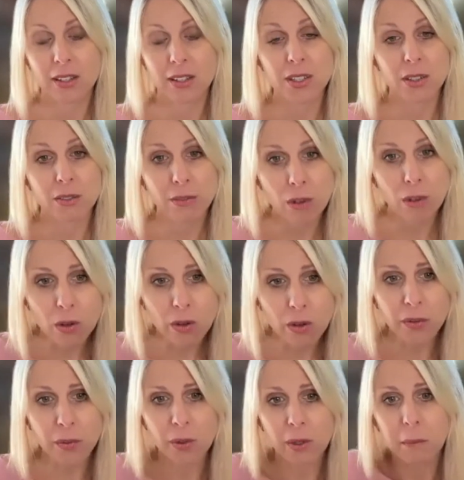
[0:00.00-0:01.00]
So of
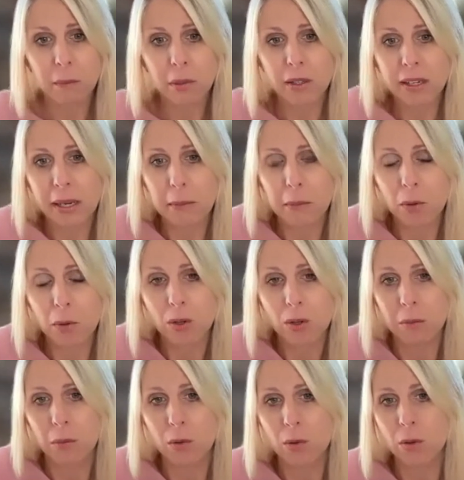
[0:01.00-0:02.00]
course, we're embodying more
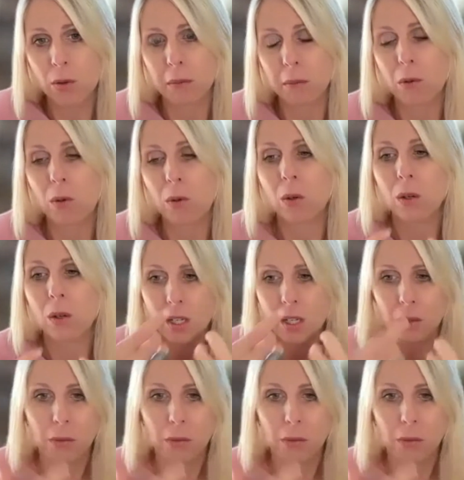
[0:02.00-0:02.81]
and more and more